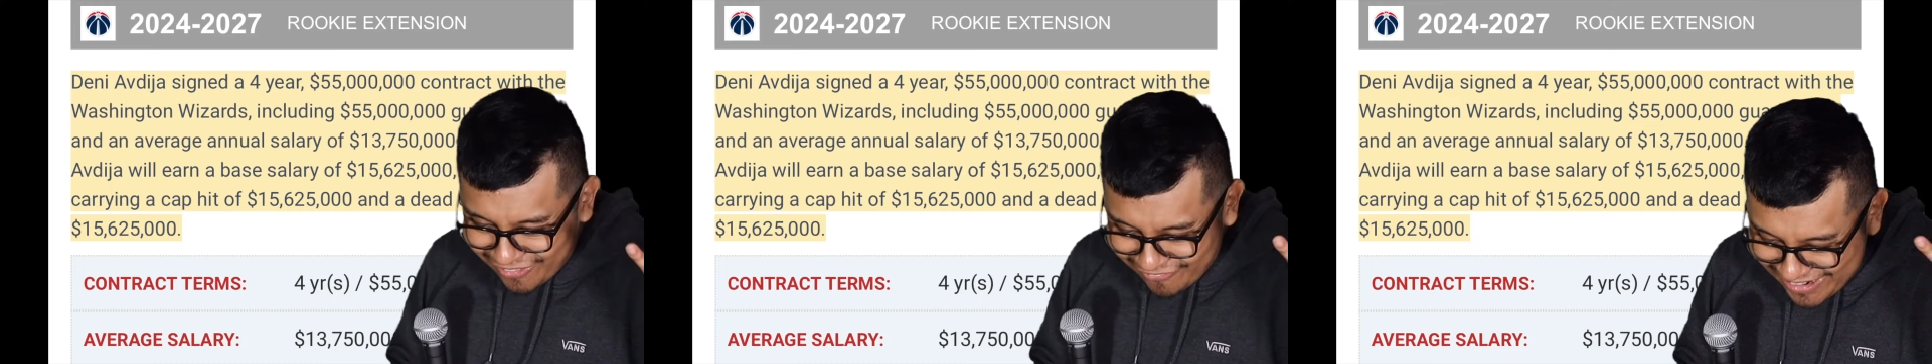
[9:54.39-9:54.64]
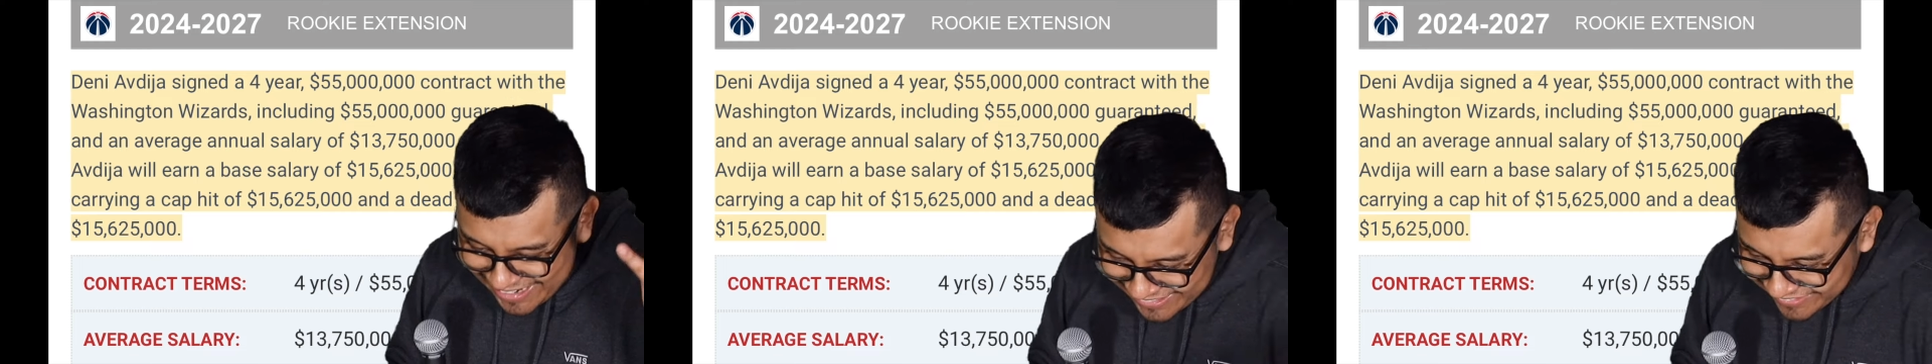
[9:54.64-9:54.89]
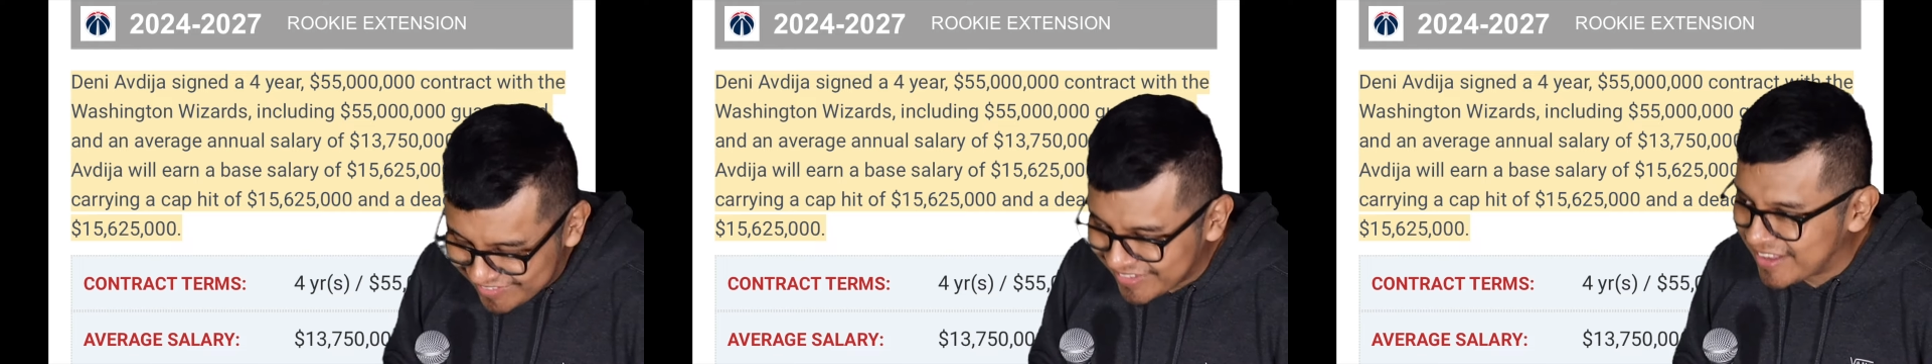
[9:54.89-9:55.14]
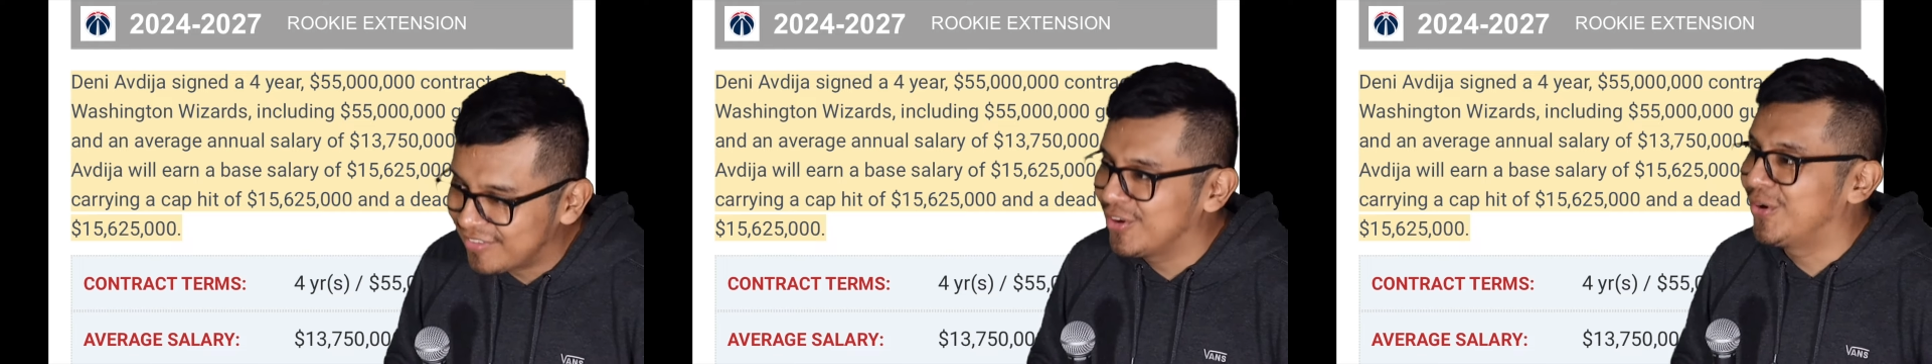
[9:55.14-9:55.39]
right. Let's
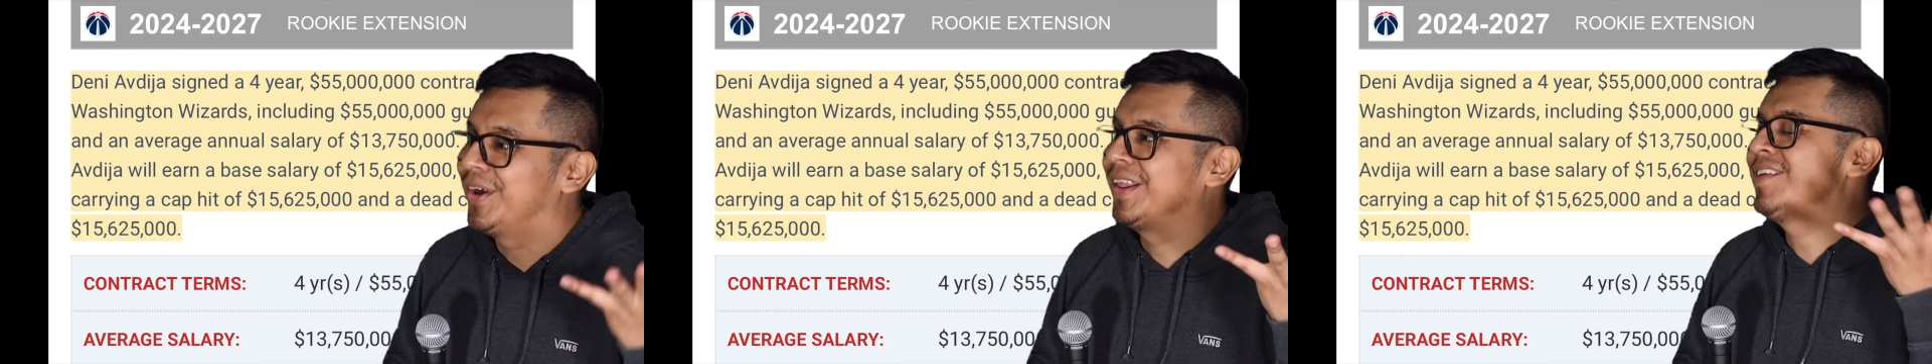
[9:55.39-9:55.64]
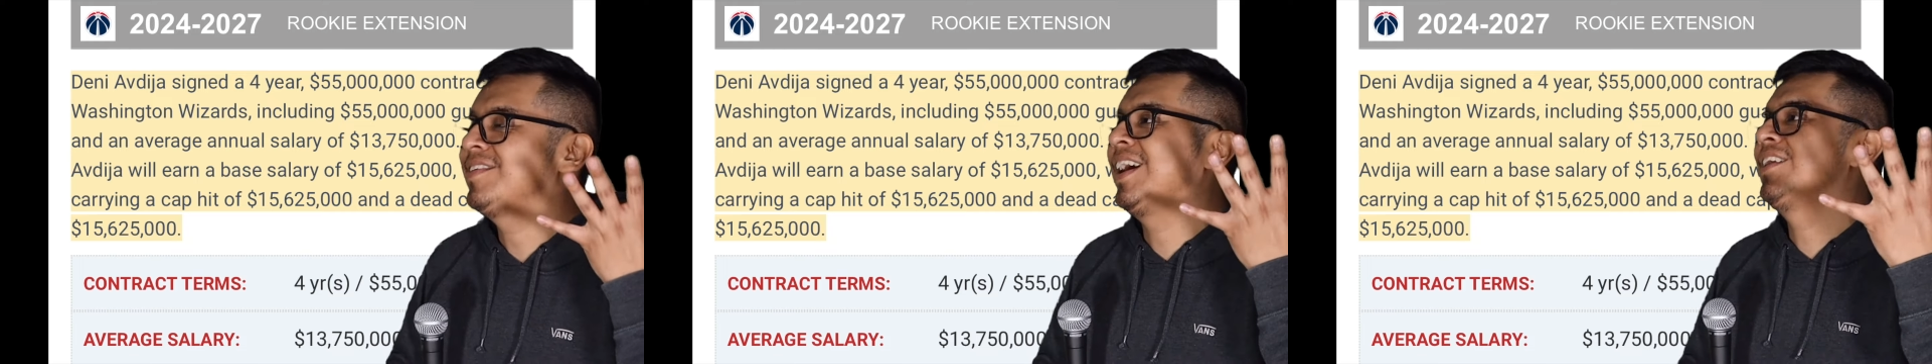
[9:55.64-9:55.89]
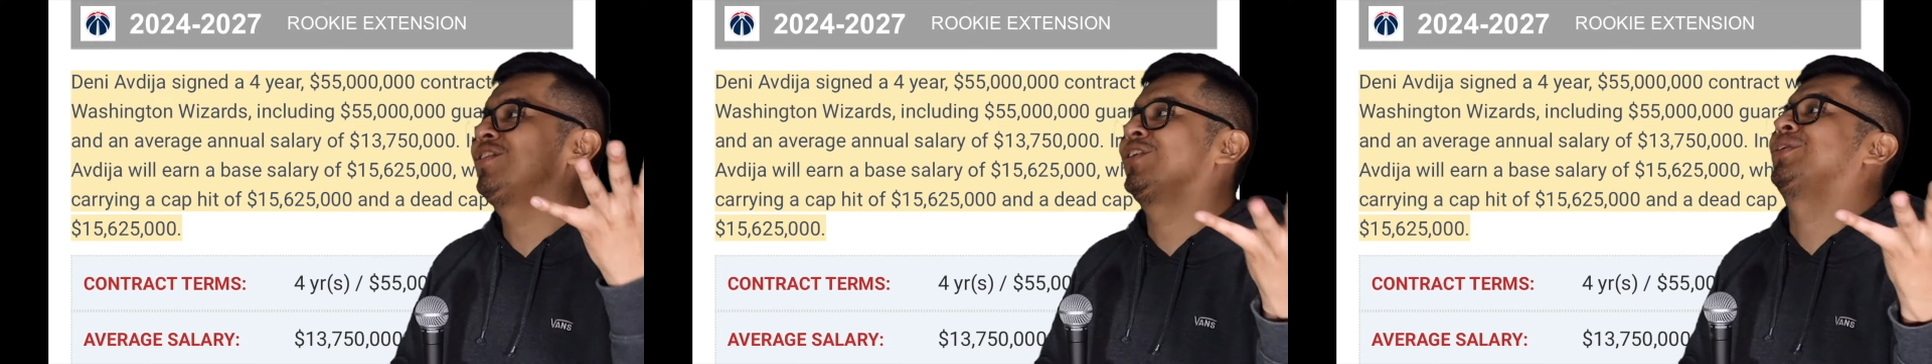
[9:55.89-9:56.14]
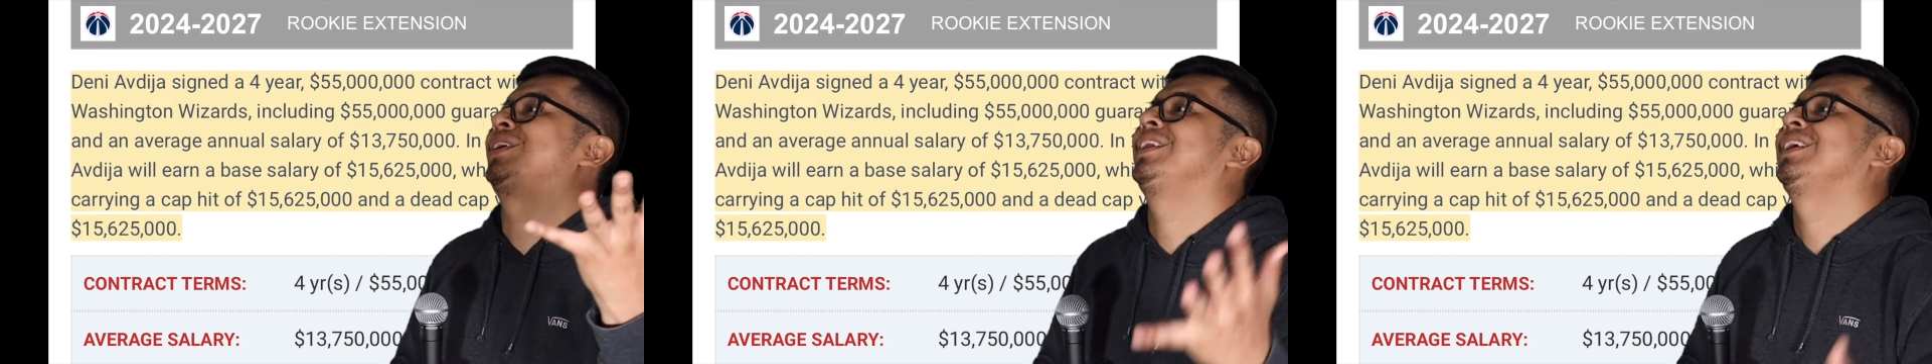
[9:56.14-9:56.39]
get to
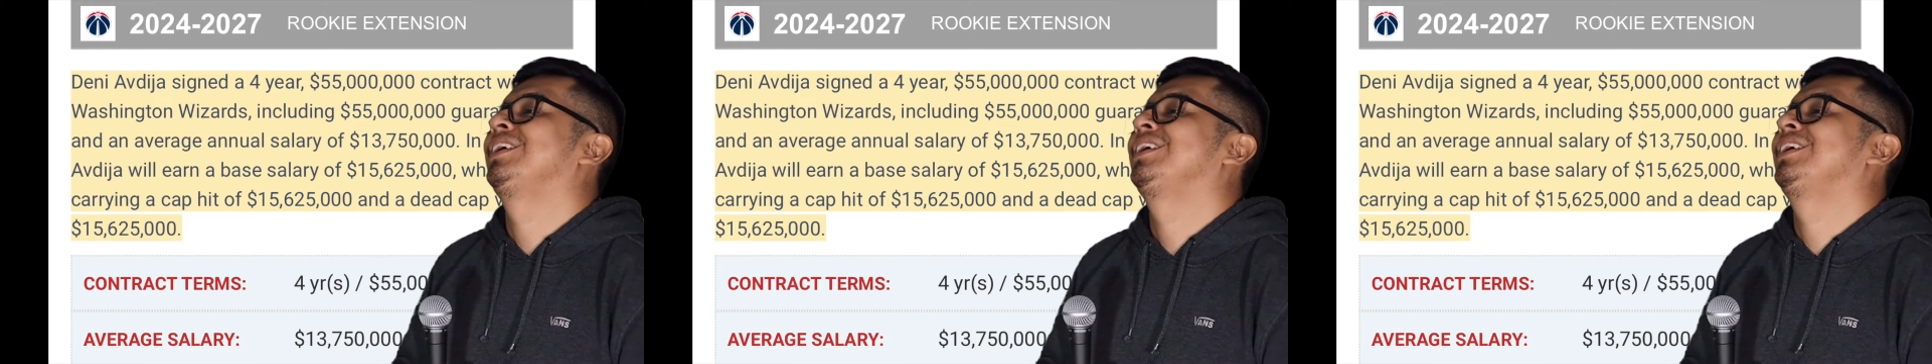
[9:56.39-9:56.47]
it.